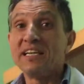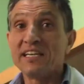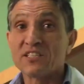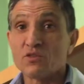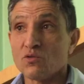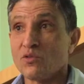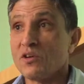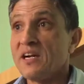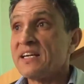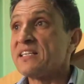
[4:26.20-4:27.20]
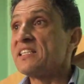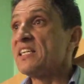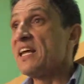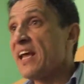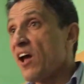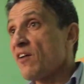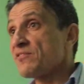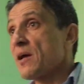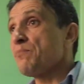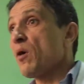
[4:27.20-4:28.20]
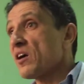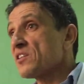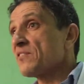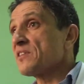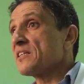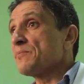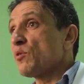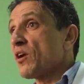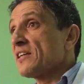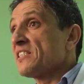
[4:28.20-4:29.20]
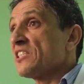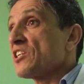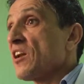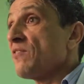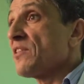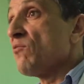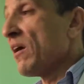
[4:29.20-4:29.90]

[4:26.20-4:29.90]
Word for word: lead to delay of the part of the depolarization of the